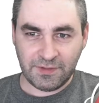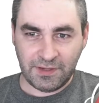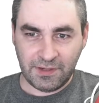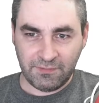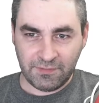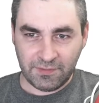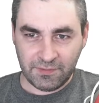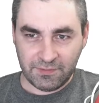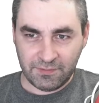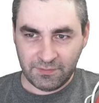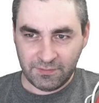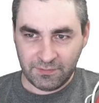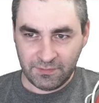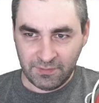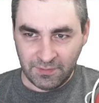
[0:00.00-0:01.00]
I have a
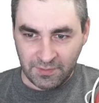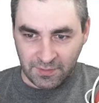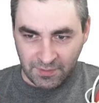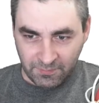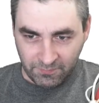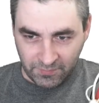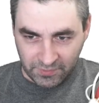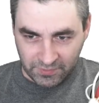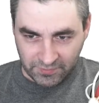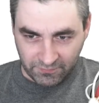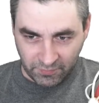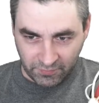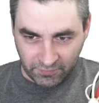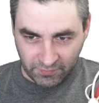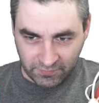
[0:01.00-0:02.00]
bunch of
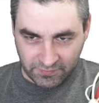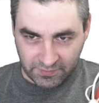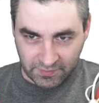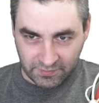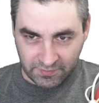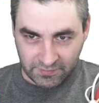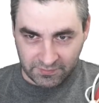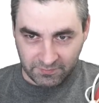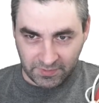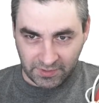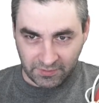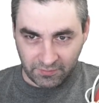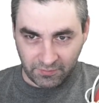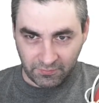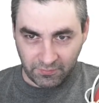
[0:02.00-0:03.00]
old notes here. Let's make
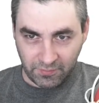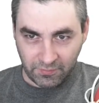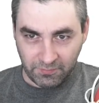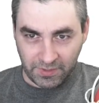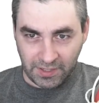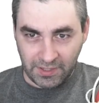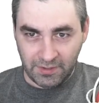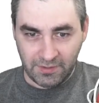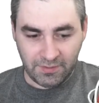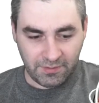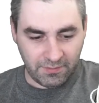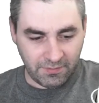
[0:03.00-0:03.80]
a new notepad.